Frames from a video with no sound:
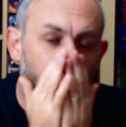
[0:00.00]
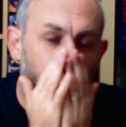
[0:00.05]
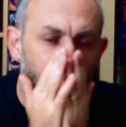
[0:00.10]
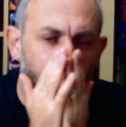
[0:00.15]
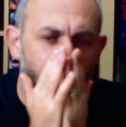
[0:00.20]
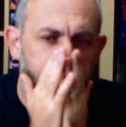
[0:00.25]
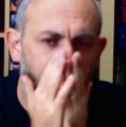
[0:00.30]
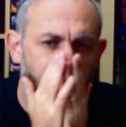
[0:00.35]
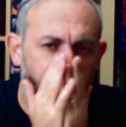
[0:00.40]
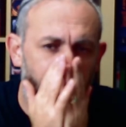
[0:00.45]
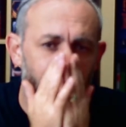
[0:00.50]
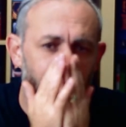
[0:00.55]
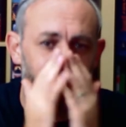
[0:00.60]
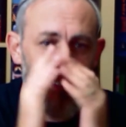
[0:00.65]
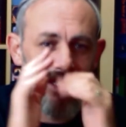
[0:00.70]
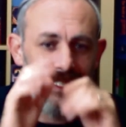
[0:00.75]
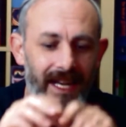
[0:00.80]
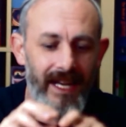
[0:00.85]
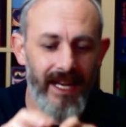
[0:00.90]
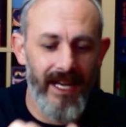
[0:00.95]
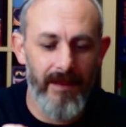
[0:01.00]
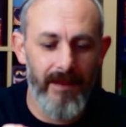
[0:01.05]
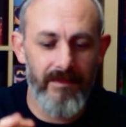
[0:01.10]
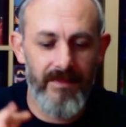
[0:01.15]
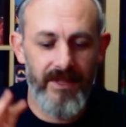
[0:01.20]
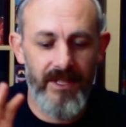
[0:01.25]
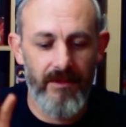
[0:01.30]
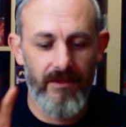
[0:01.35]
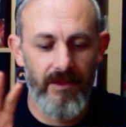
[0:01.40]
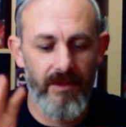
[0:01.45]

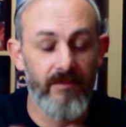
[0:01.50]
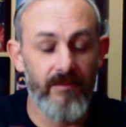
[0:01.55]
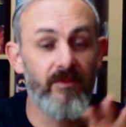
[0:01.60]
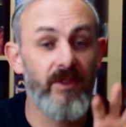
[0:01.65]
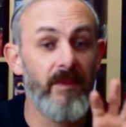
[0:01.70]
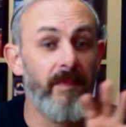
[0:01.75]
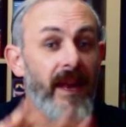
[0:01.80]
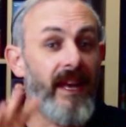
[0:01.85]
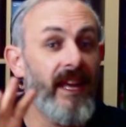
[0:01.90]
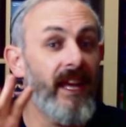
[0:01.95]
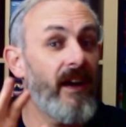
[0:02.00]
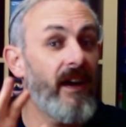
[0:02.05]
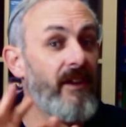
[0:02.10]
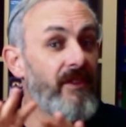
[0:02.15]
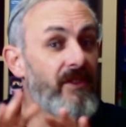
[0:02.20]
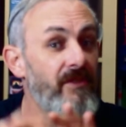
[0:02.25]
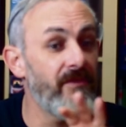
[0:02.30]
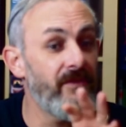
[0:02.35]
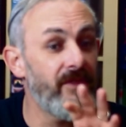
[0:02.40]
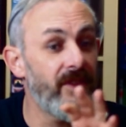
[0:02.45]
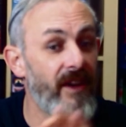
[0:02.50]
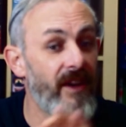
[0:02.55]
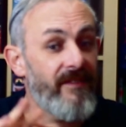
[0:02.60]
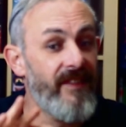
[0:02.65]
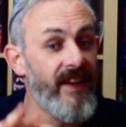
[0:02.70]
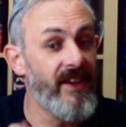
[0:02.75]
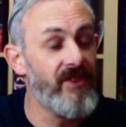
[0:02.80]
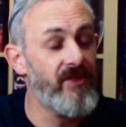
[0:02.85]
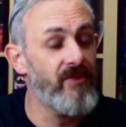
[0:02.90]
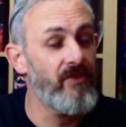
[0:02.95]
So depending on how you
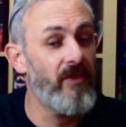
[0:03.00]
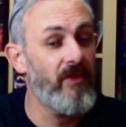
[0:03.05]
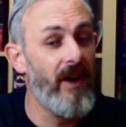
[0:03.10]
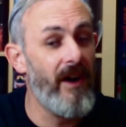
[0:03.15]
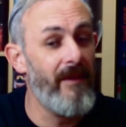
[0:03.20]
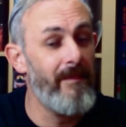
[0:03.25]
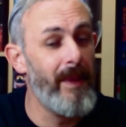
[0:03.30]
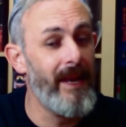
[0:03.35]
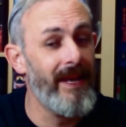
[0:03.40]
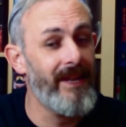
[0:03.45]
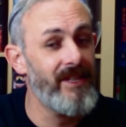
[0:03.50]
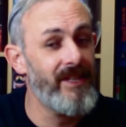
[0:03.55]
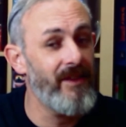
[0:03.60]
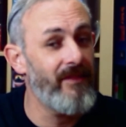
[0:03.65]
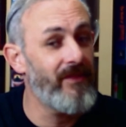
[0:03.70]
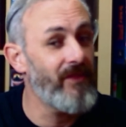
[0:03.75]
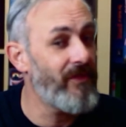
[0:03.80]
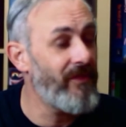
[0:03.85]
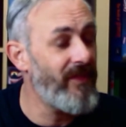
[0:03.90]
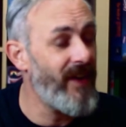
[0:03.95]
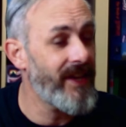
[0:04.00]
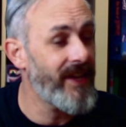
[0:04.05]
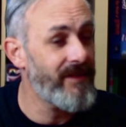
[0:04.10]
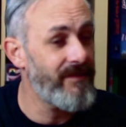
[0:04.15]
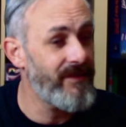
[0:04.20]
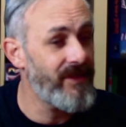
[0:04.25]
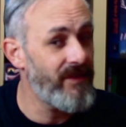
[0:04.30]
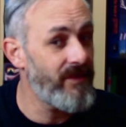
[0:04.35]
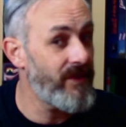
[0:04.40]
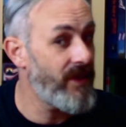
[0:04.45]
divest your ability of your
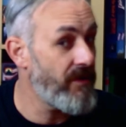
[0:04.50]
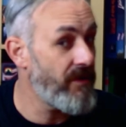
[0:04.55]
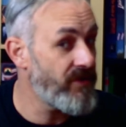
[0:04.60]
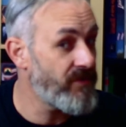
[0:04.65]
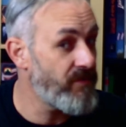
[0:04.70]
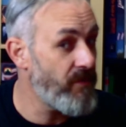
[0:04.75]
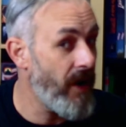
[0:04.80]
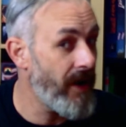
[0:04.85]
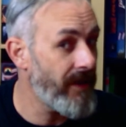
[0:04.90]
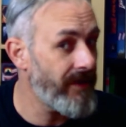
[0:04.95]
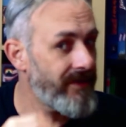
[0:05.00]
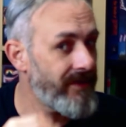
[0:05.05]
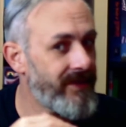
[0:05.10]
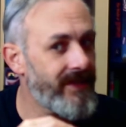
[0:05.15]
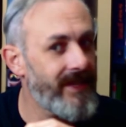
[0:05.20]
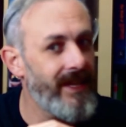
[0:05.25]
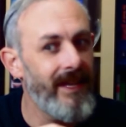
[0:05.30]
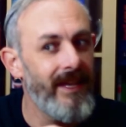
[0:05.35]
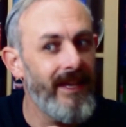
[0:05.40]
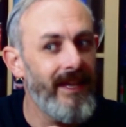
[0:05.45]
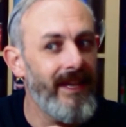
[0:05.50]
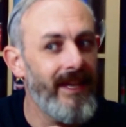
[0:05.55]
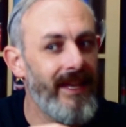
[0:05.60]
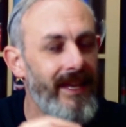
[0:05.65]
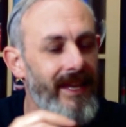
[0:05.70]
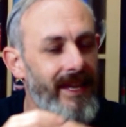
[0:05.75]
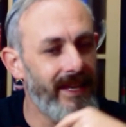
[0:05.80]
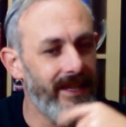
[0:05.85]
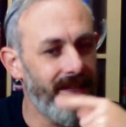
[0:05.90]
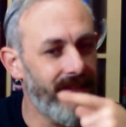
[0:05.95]
fighter into those ones
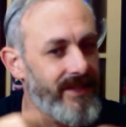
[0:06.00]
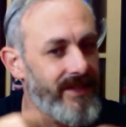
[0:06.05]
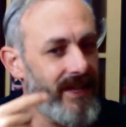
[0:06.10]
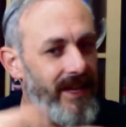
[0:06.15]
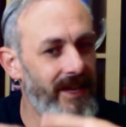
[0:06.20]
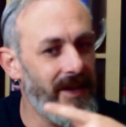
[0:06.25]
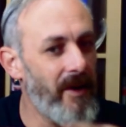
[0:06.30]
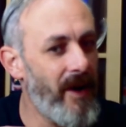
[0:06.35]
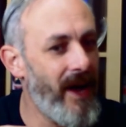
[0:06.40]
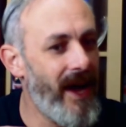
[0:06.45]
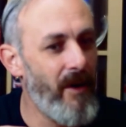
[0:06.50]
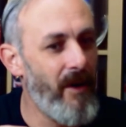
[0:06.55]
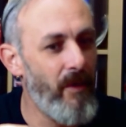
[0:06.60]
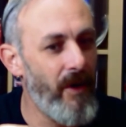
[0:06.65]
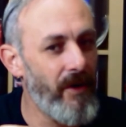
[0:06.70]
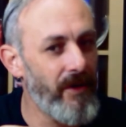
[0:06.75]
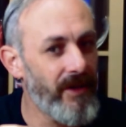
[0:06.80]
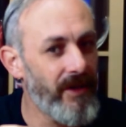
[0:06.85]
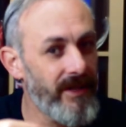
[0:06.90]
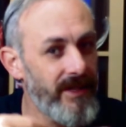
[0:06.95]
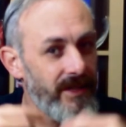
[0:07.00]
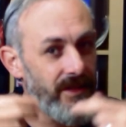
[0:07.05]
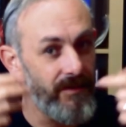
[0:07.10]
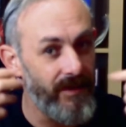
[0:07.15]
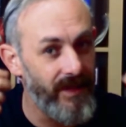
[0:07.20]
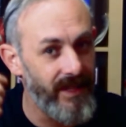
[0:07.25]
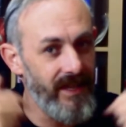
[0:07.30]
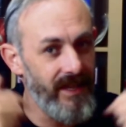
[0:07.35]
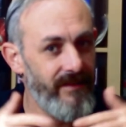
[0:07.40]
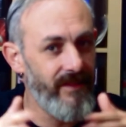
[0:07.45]
is how well you're going to do
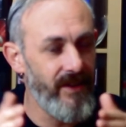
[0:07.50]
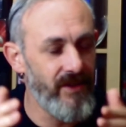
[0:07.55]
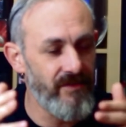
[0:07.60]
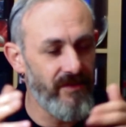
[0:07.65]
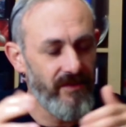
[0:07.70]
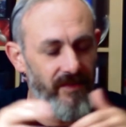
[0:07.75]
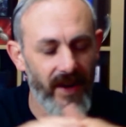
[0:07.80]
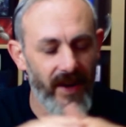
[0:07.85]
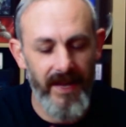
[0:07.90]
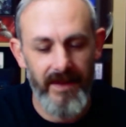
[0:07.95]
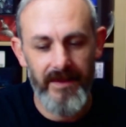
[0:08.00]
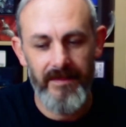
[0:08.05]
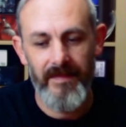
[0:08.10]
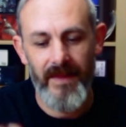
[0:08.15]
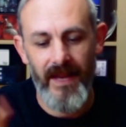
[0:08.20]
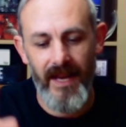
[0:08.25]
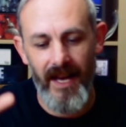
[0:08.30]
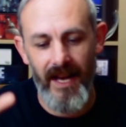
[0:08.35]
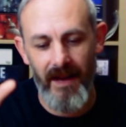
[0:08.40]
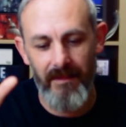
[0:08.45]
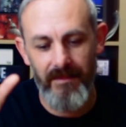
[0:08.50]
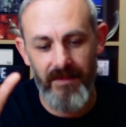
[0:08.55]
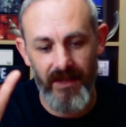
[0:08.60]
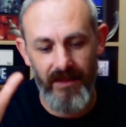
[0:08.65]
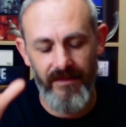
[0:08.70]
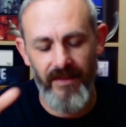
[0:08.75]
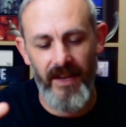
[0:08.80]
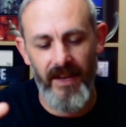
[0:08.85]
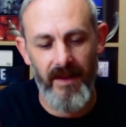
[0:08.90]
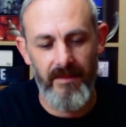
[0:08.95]
in the eventual fight. So
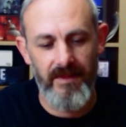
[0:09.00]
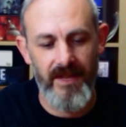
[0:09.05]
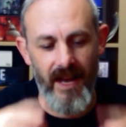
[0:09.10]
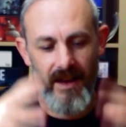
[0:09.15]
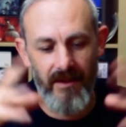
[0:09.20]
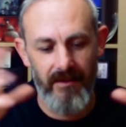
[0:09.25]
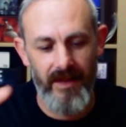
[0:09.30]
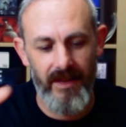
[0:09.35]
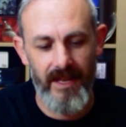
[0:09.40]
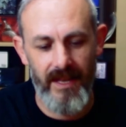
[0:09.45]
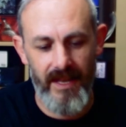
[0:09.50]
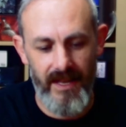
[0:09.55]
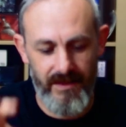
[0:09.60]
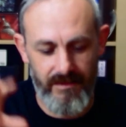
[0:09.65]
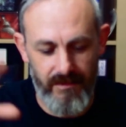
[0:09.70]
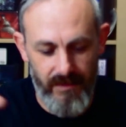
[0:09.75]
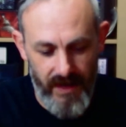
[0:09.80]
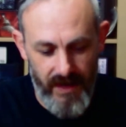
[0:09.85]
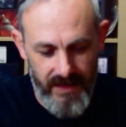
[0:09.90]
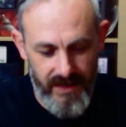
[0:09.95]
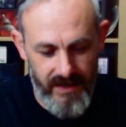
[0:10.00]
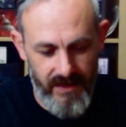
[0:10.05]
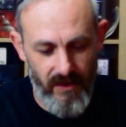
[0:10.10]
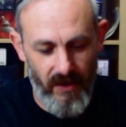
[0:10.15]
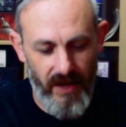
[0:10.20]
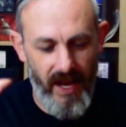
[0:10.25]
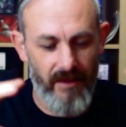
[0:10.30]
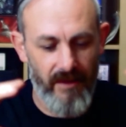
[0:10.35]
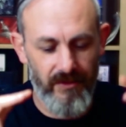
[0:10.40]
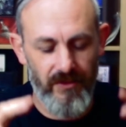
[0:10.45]
the fight comes down, it's
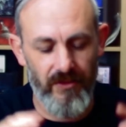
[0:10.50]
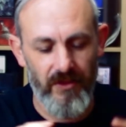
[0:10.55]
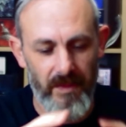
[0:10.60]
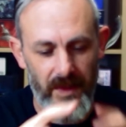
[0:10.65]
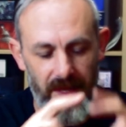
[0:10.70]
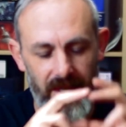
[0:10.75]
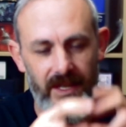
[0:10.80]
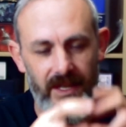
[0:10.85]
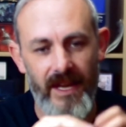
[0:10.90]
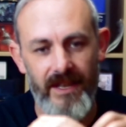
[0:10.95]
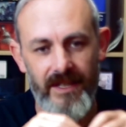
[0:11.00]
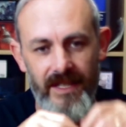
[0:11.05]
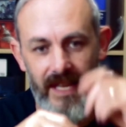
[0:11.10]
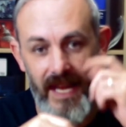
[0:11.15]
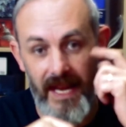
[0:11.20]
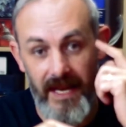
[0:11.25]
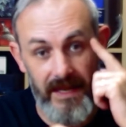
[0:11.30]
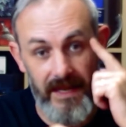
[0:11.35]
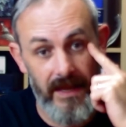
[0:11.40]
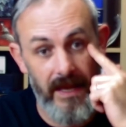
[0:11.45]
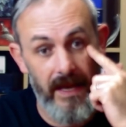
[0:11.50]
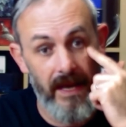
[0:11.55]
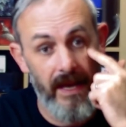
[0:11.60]
knockout tournament, you get to the end,